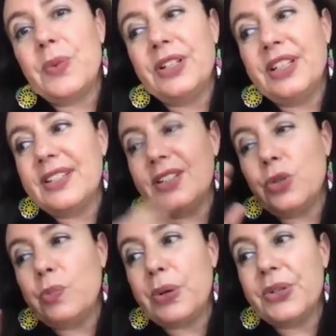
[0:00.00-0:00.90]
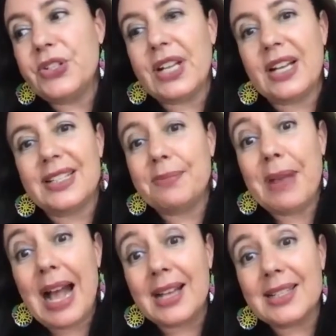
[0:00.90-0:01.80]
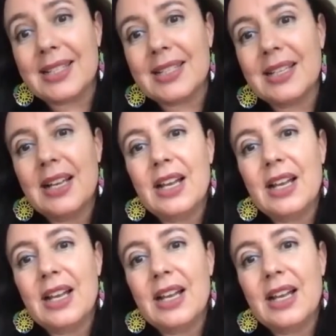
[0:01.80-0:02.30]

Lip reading: listen to Bernstein's Mass,